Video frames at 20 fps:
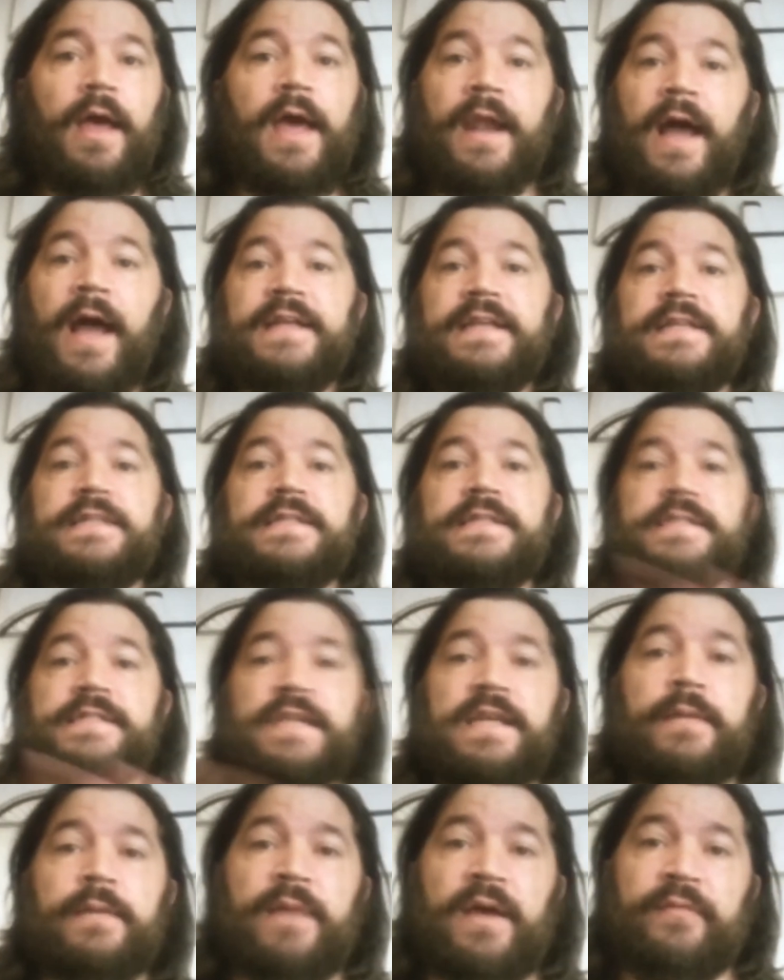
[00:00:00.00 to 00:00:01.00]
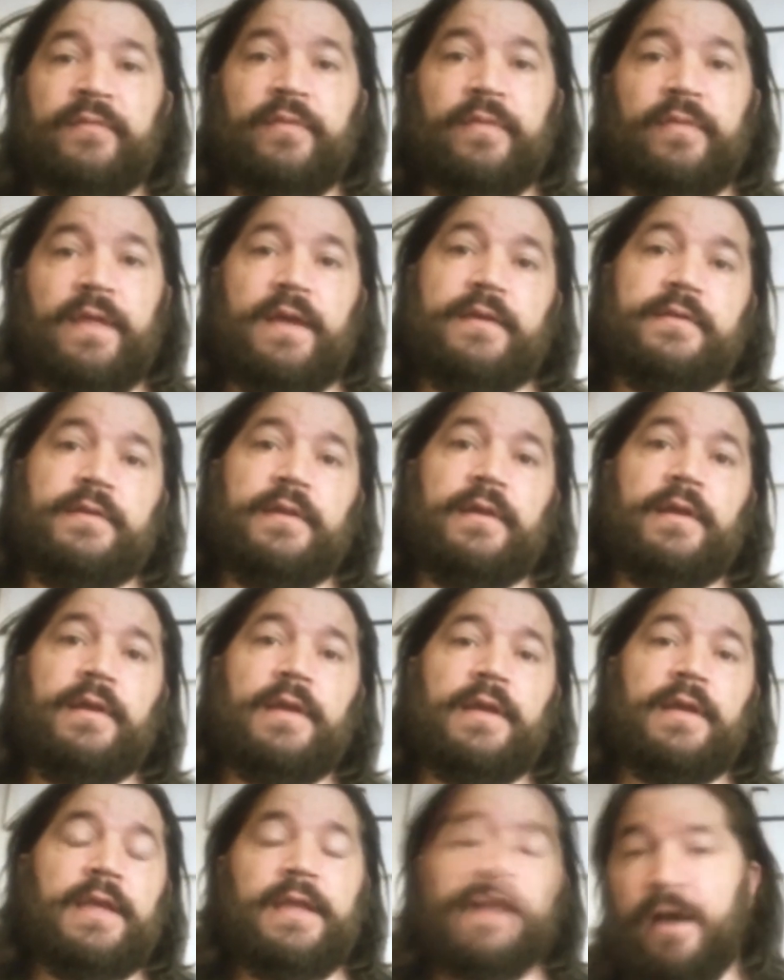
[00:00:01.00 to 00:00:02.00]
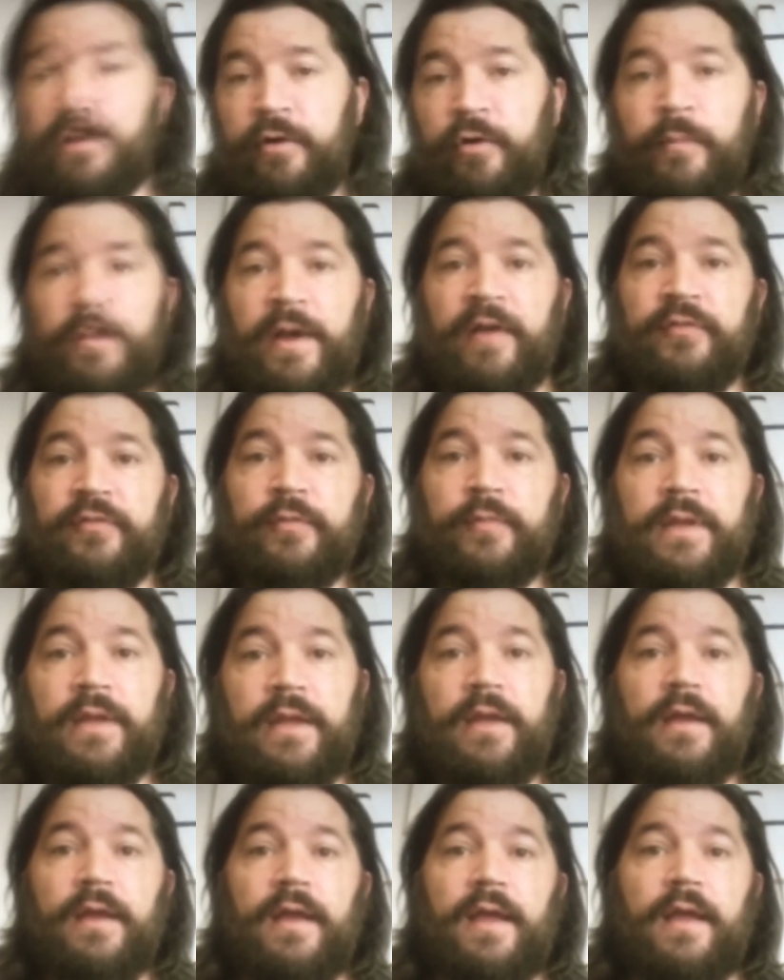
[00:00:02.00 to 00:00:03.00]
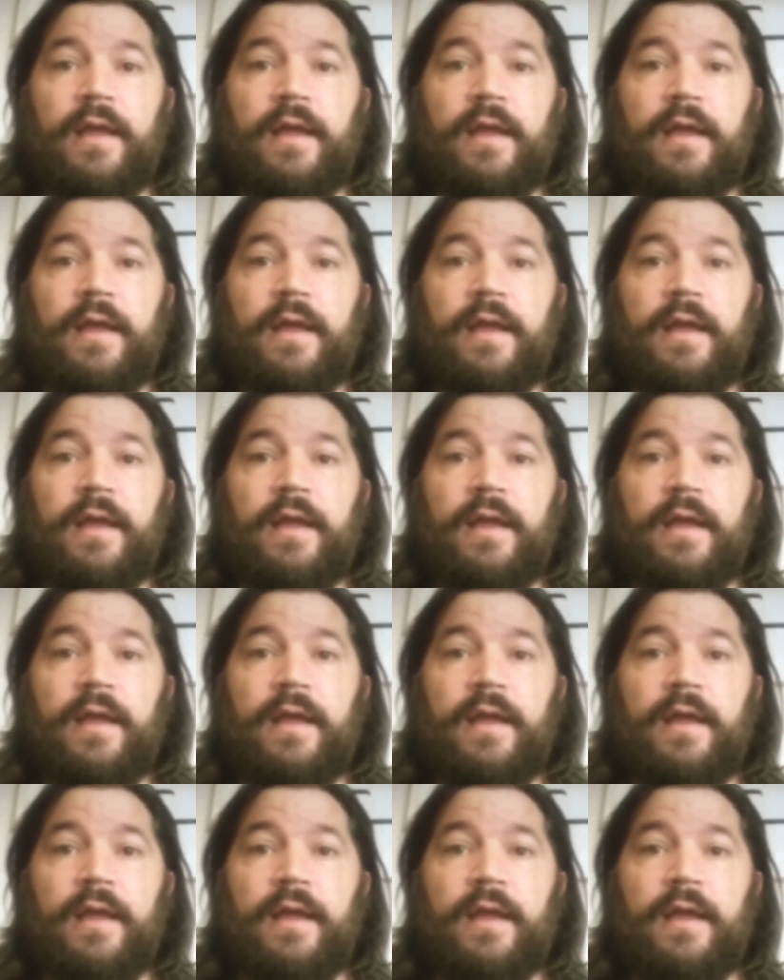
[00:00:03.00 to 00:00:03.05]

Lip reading: And I didn't see him after that. He got home after me,